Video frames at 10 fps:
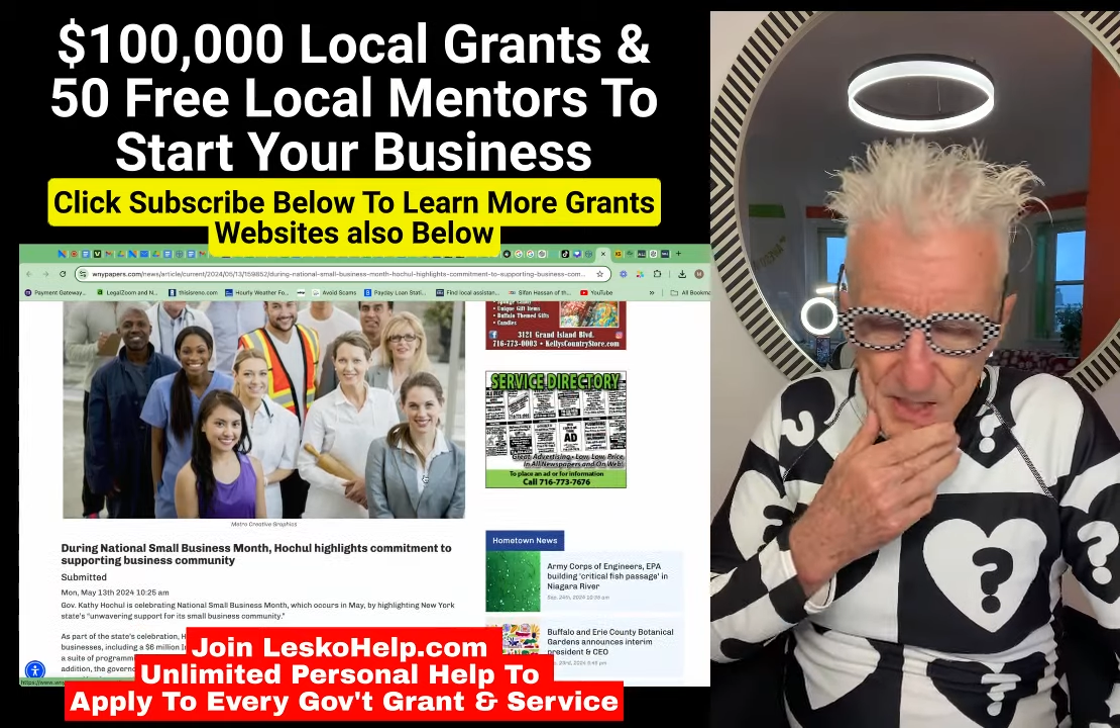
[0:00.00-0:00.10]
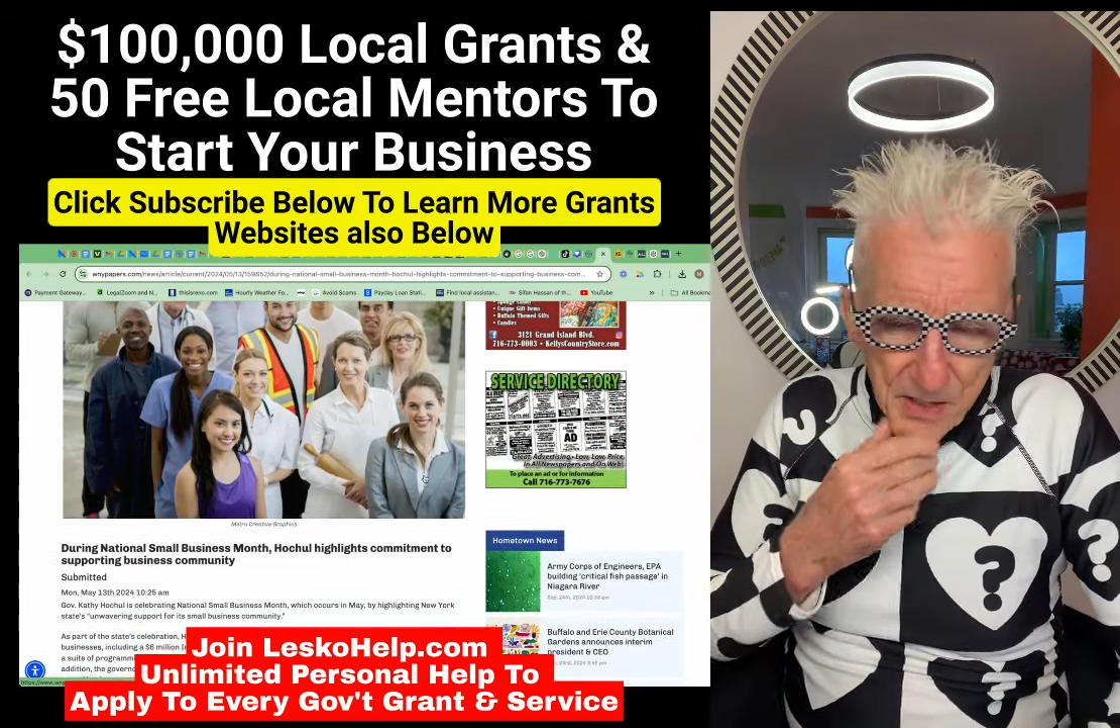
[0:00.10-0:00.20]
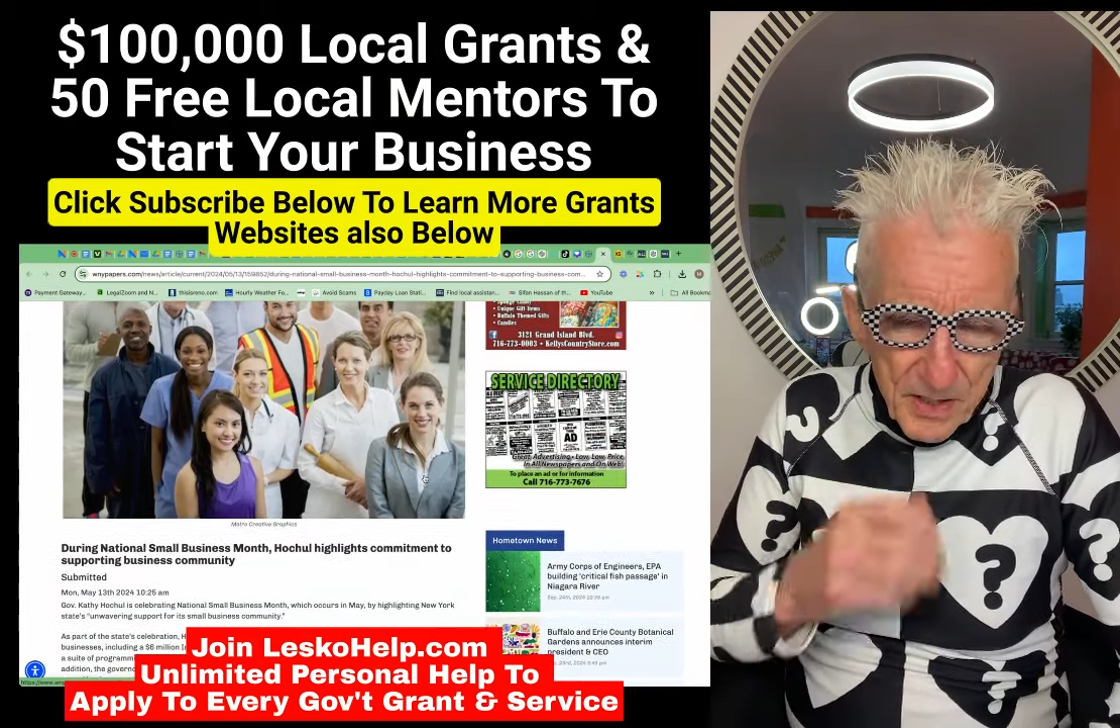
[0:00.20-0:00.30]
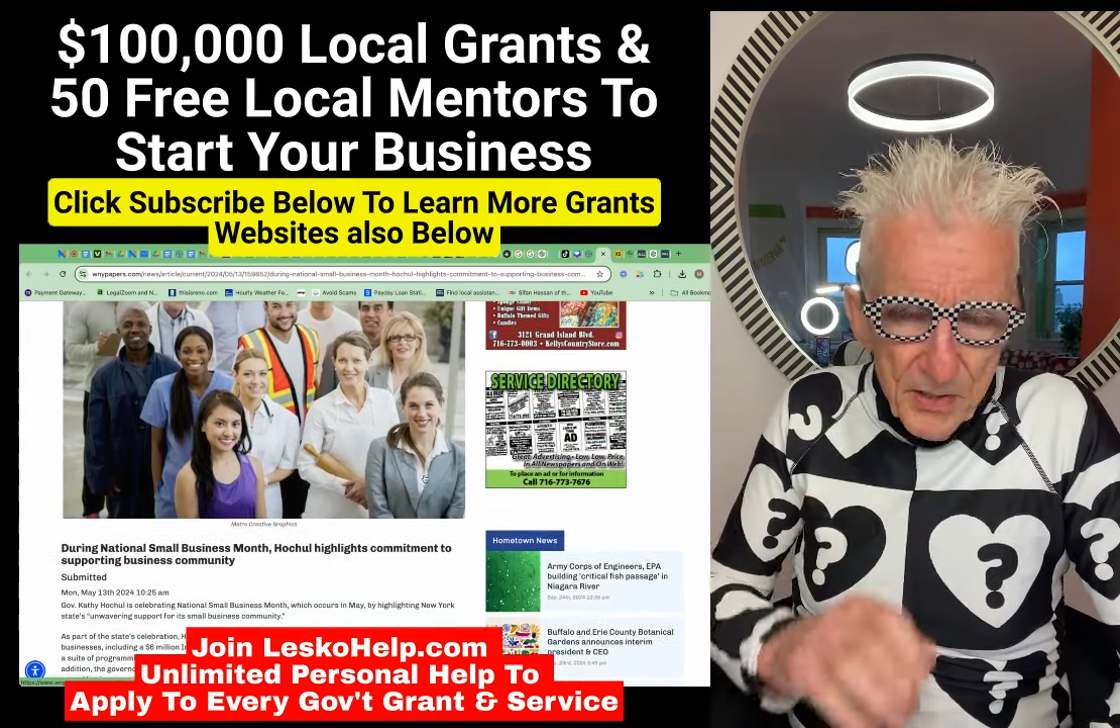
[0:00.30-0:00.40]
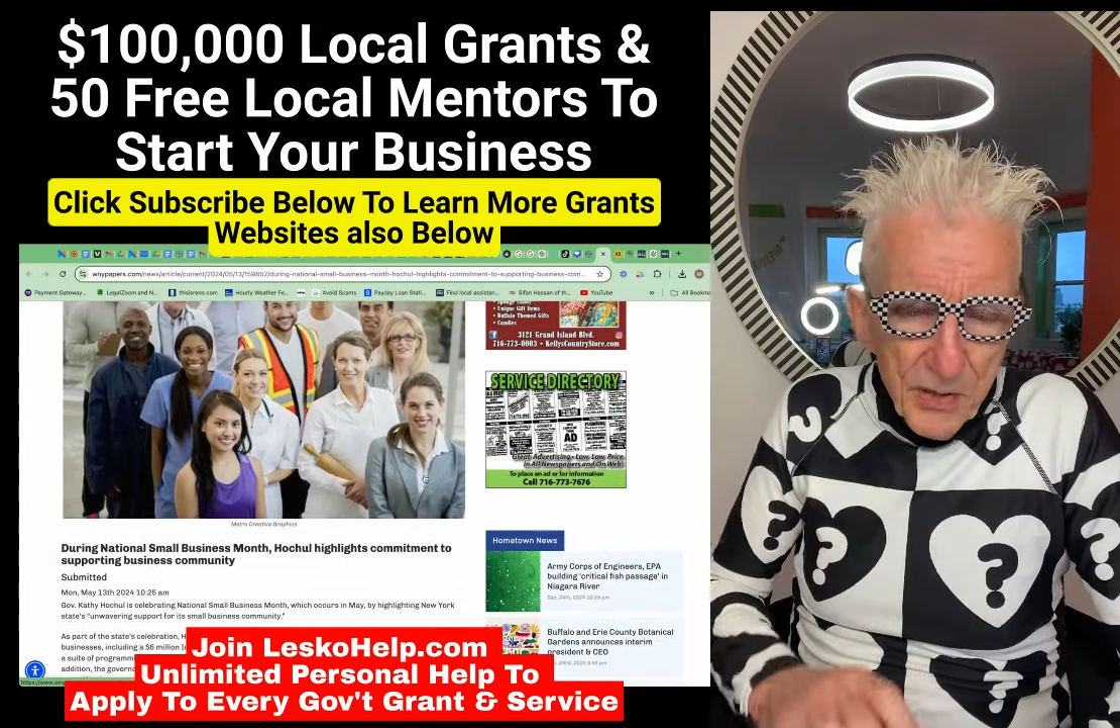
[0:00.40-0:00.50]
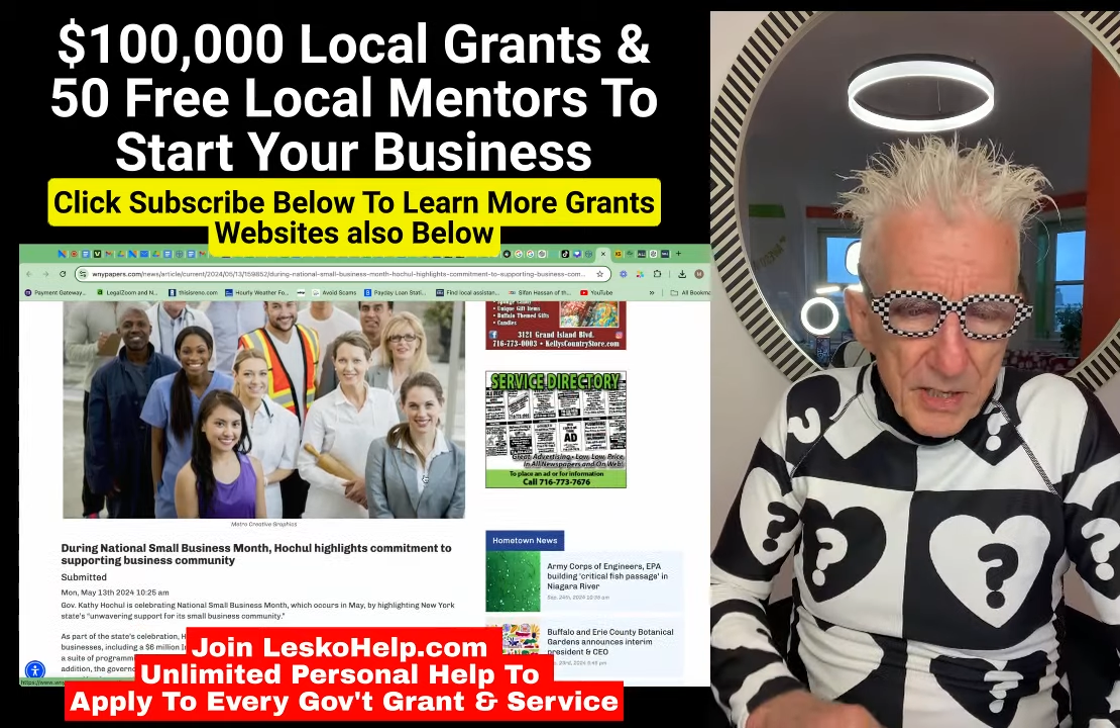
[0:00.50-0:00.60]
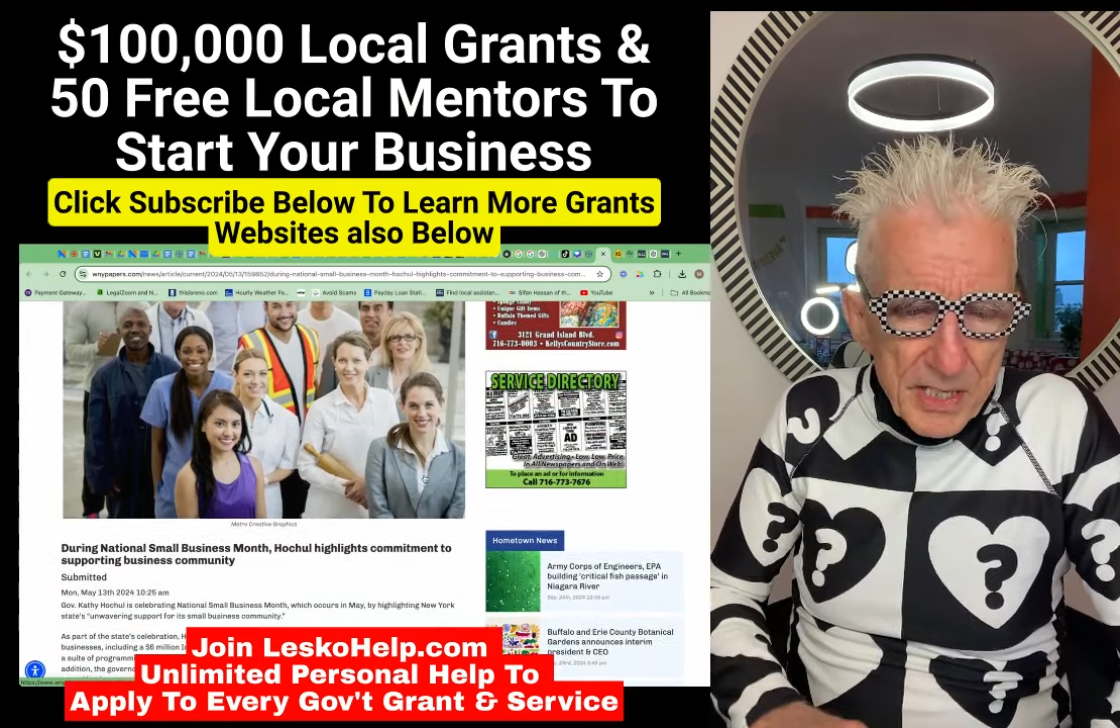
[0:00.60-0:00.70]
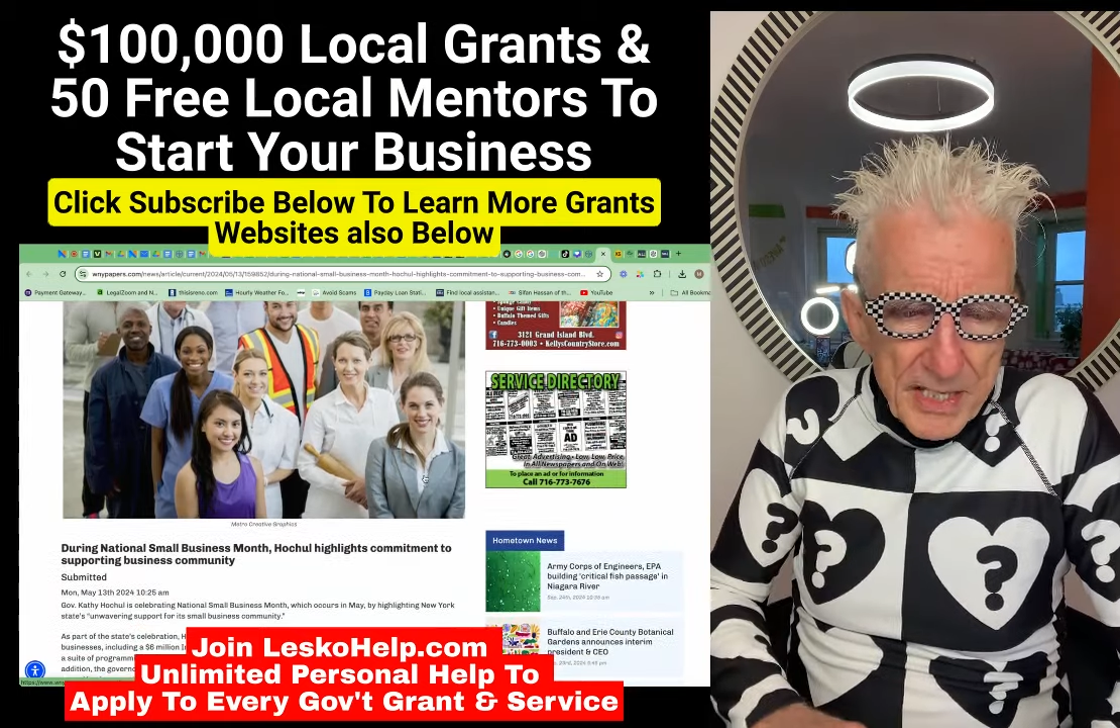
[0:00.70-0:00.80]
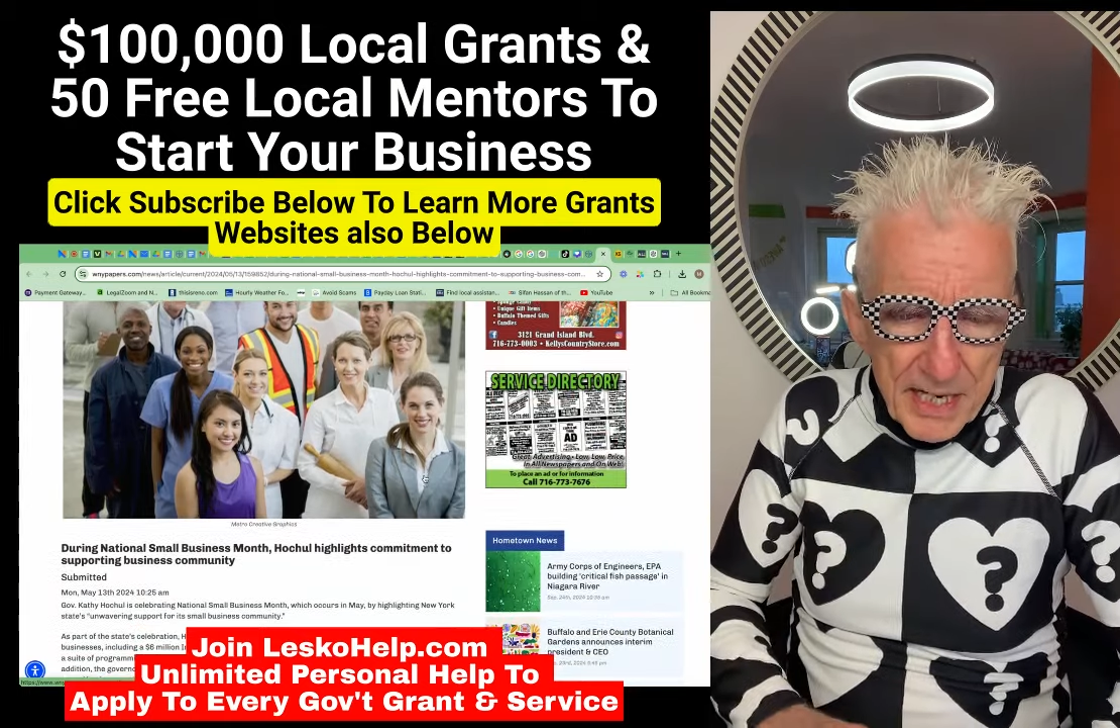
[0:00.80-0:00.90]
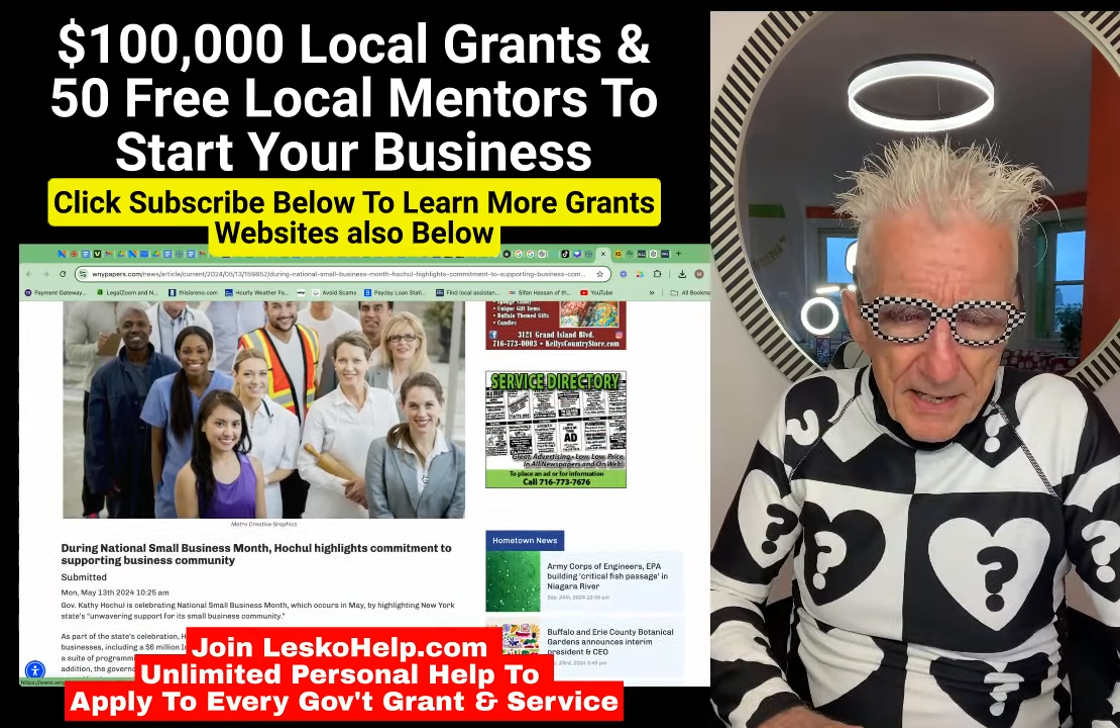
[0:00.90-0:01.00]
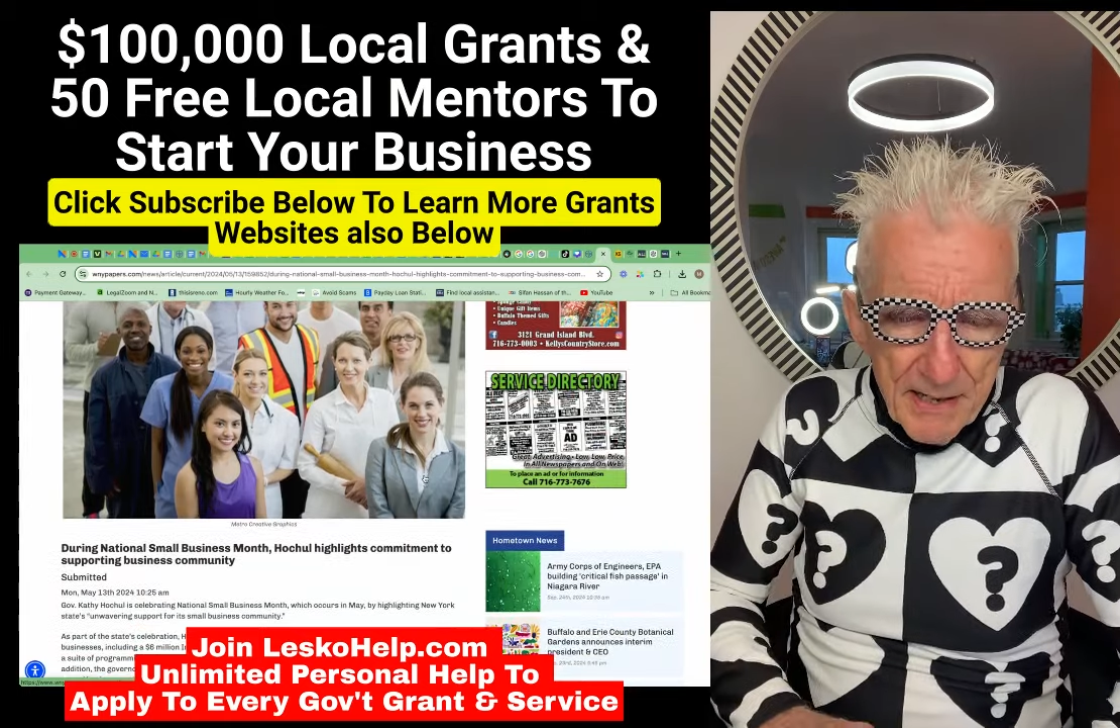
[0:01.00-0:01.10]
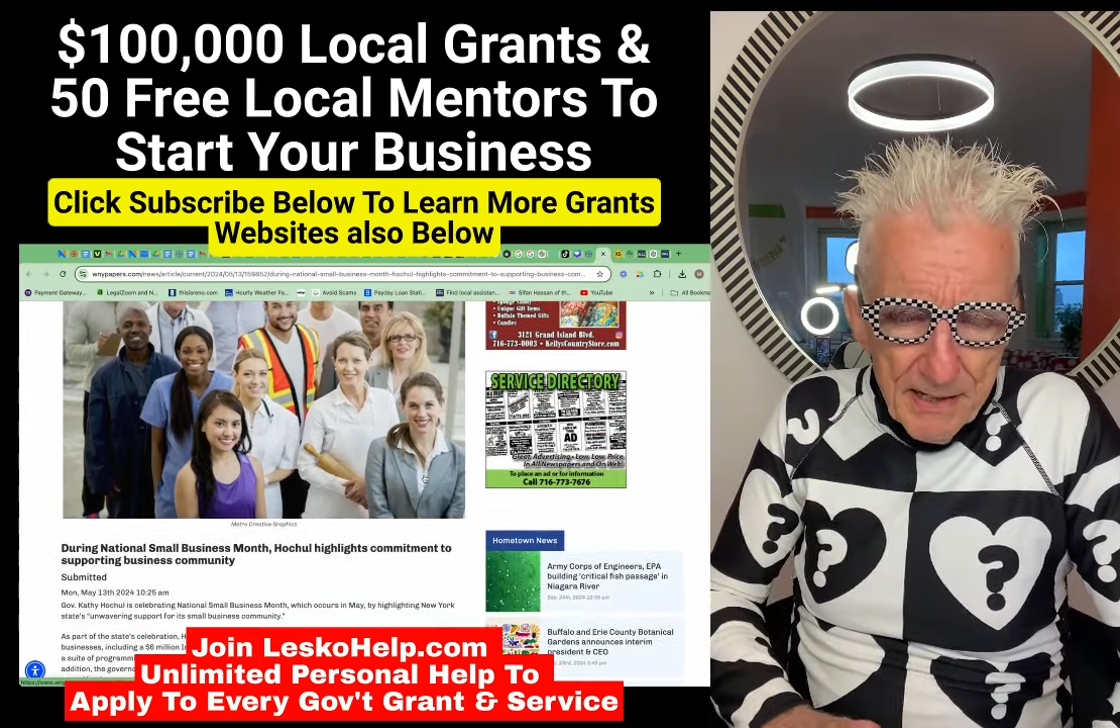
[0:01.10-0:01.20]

like in New York State.